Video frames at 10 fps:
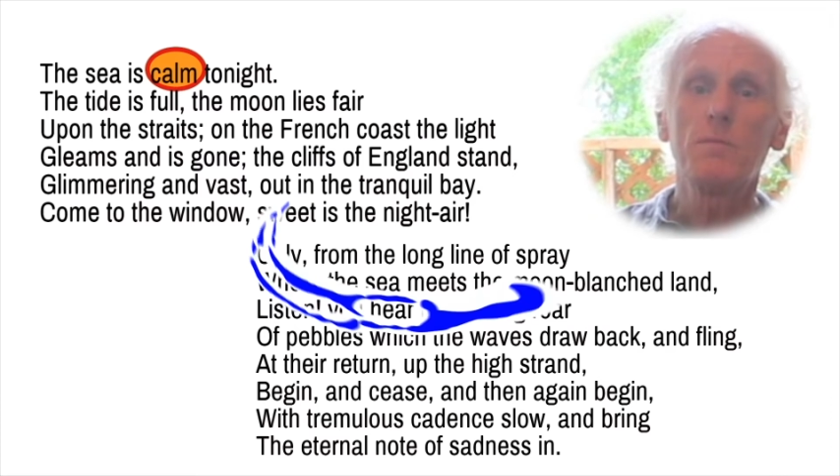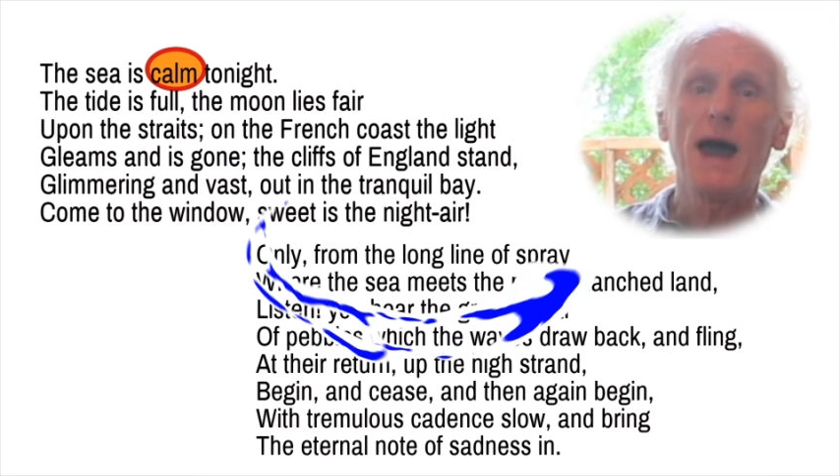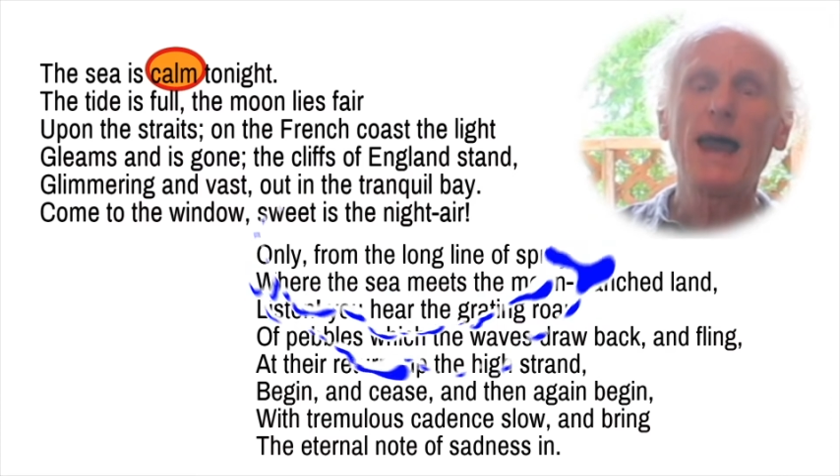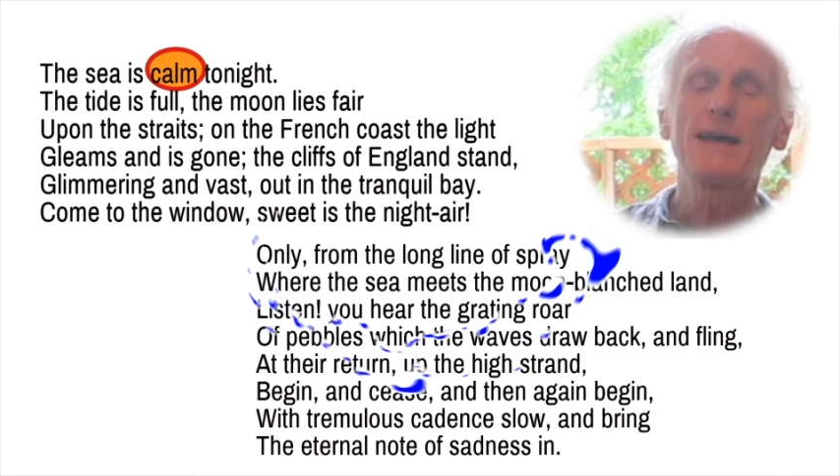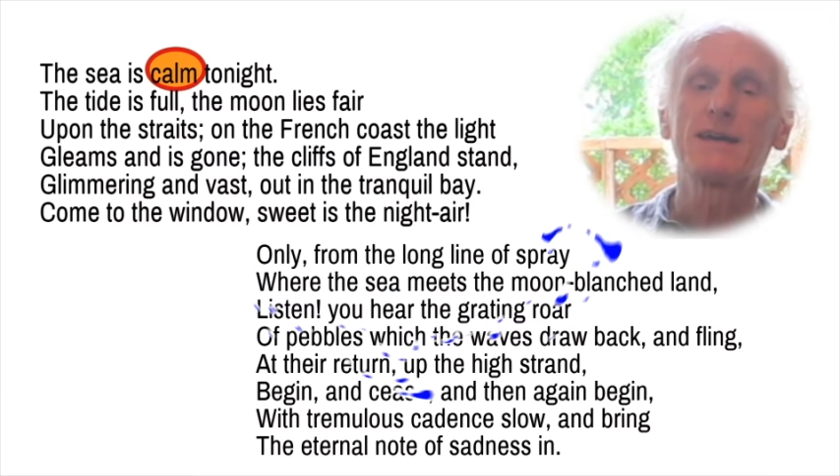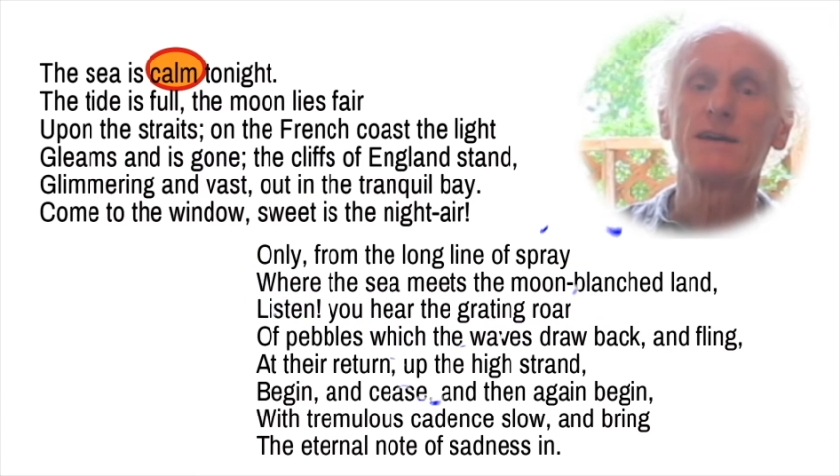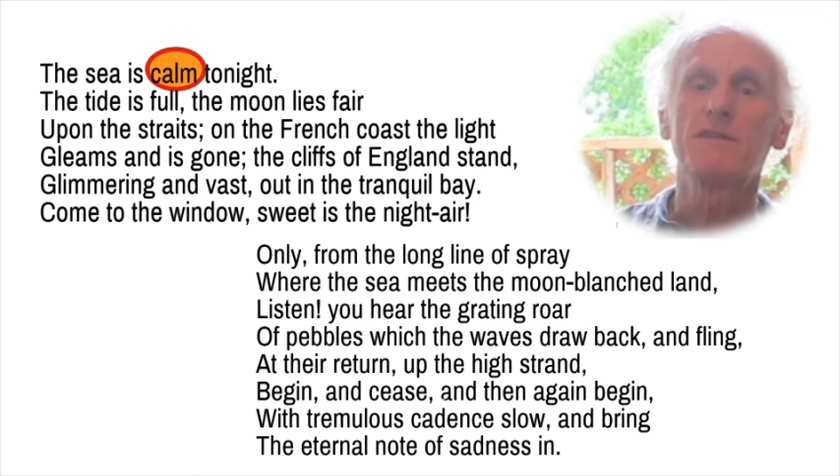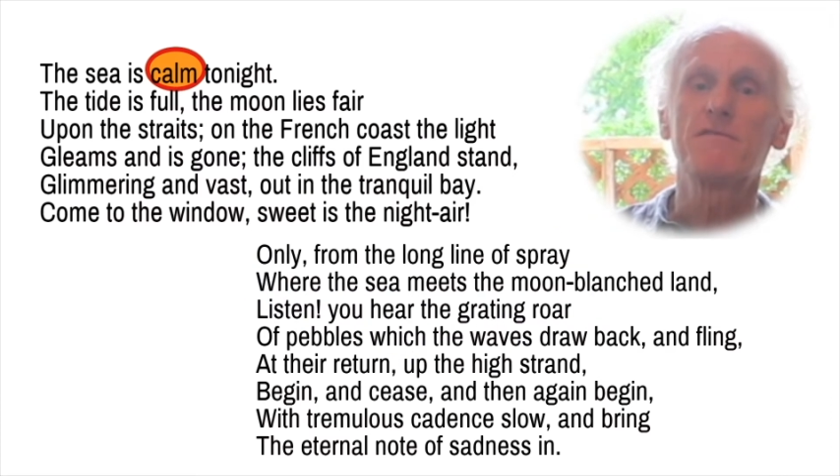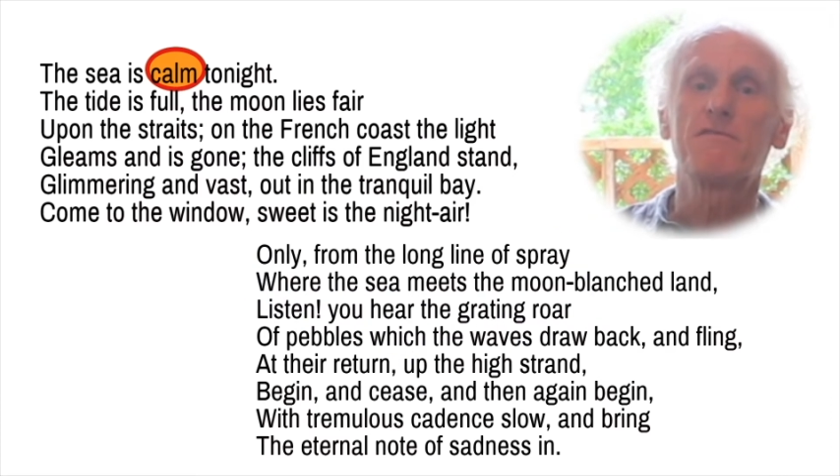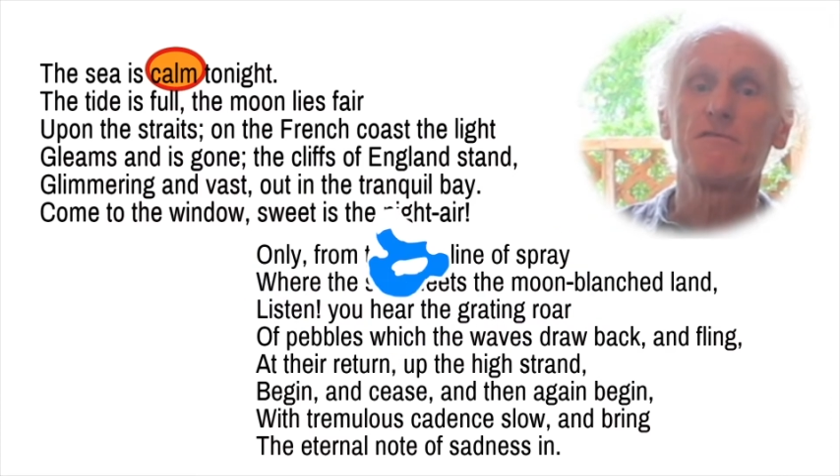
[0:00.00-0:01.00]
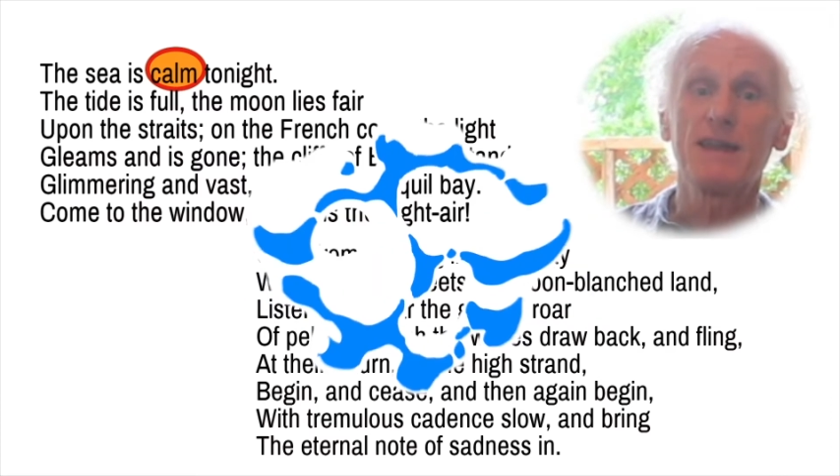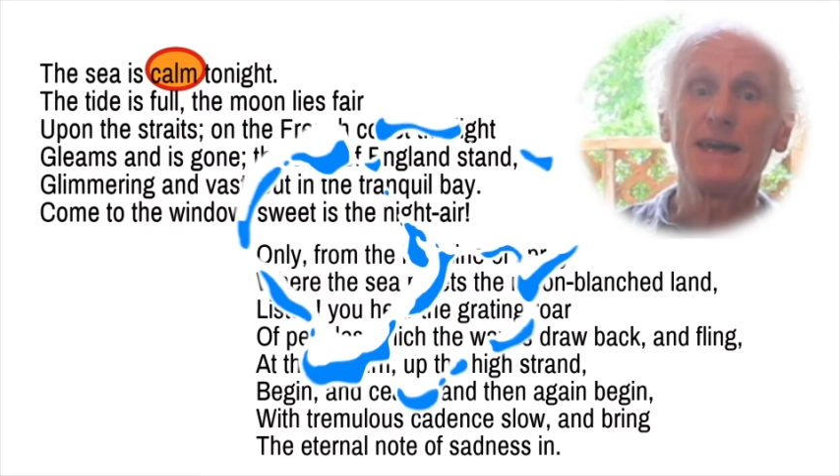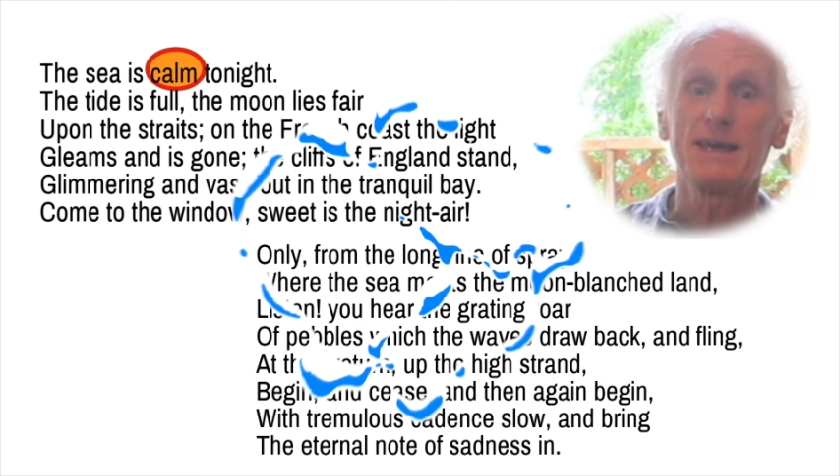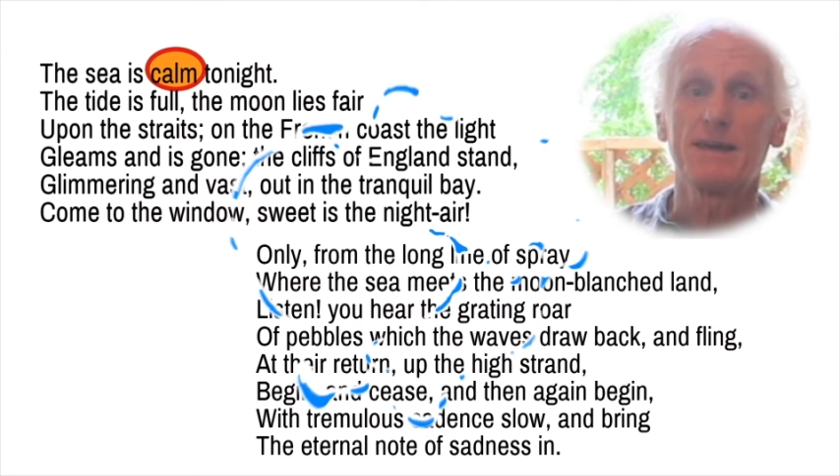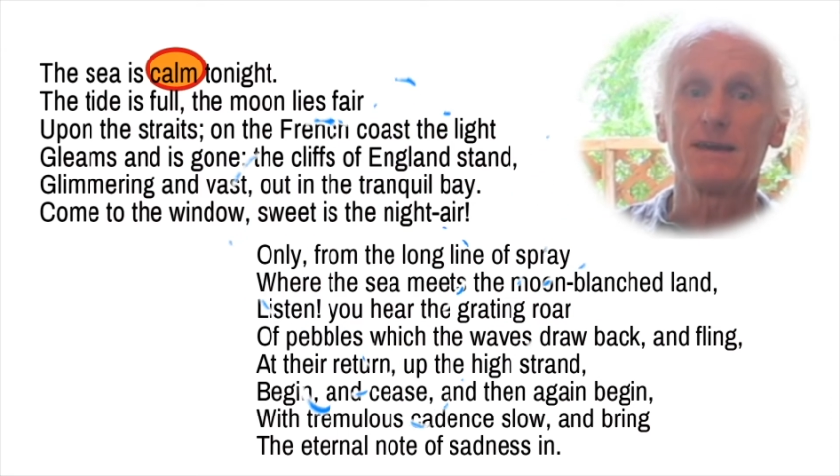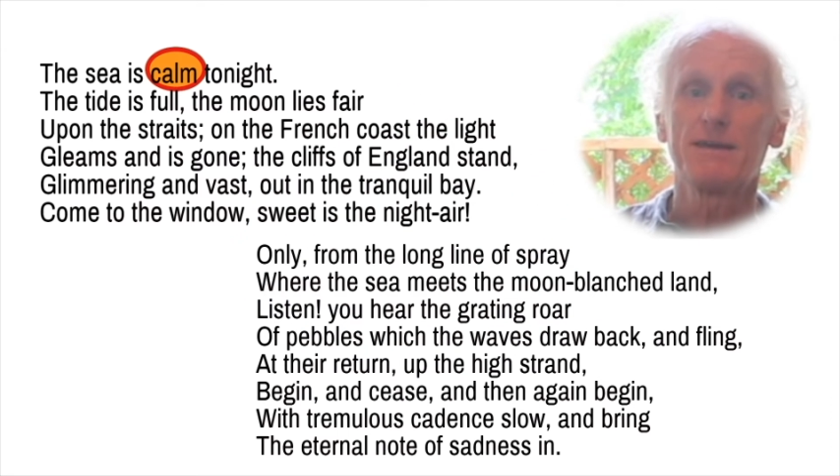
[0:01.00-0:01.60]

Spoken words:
back and fling.